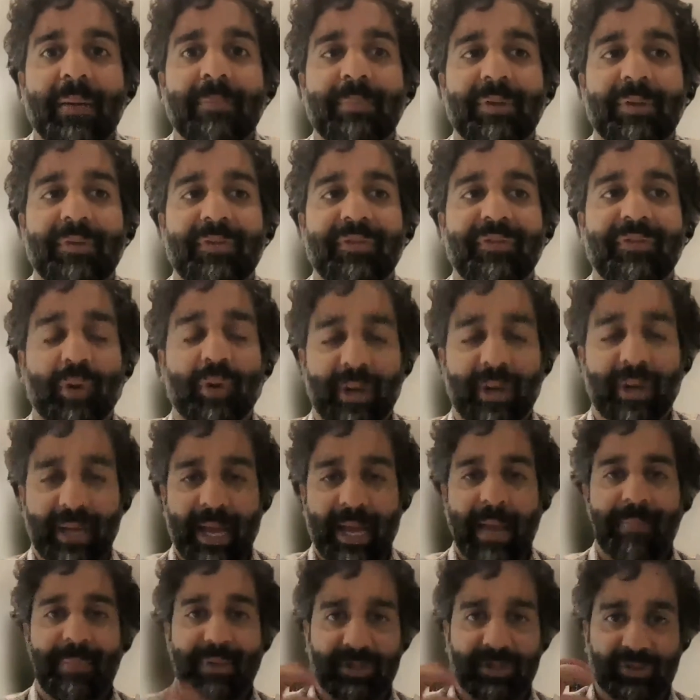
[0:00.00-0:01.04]
before it
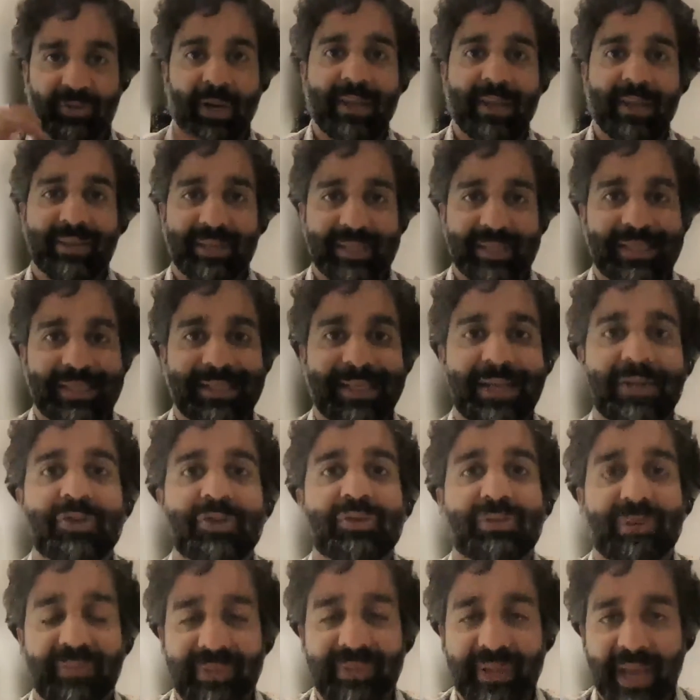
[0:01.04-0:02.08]
happens right in the
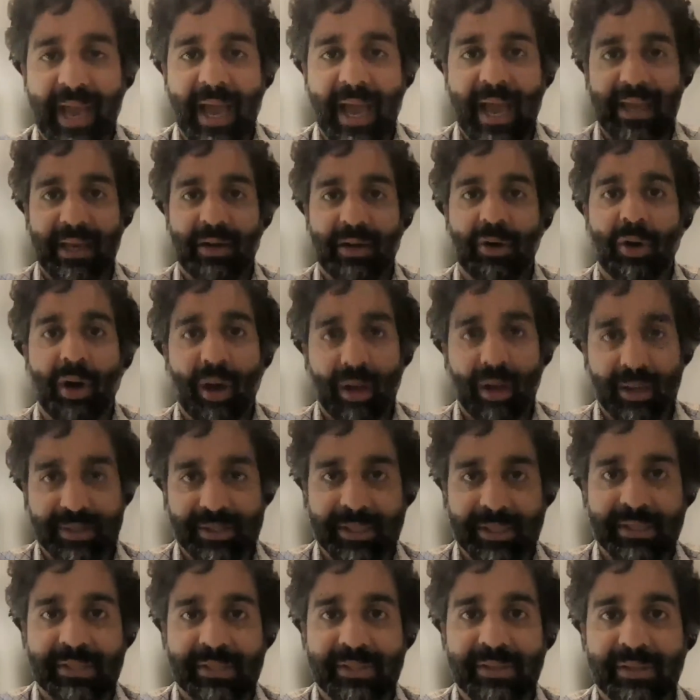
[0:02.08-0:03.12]
center of the eye and
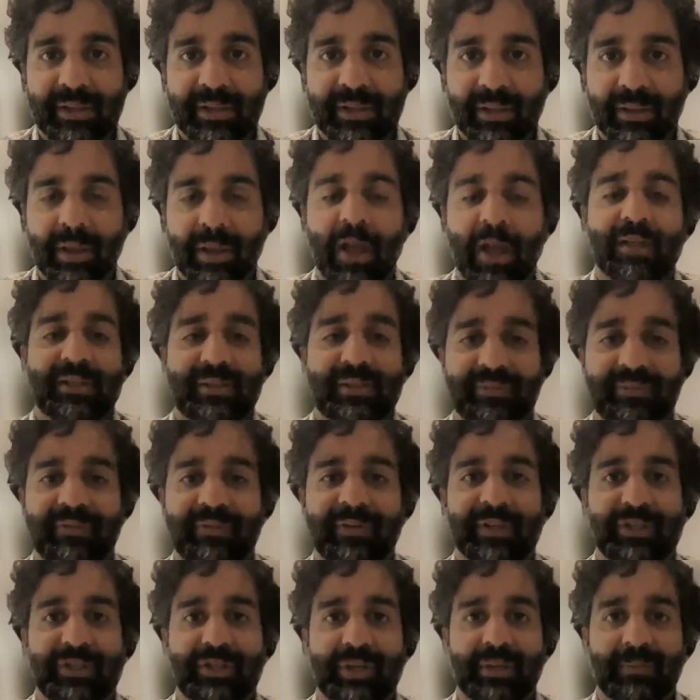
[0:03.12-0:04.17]
causes loss of
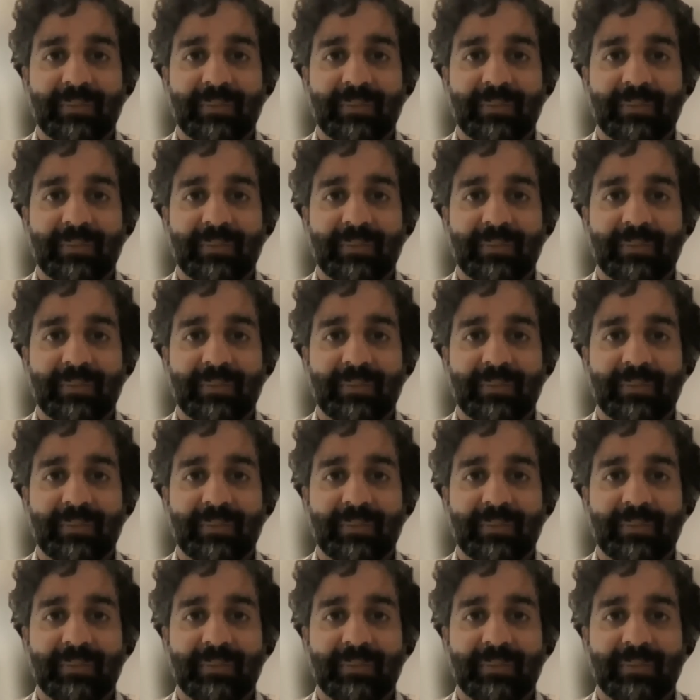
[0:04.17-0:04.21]
vision.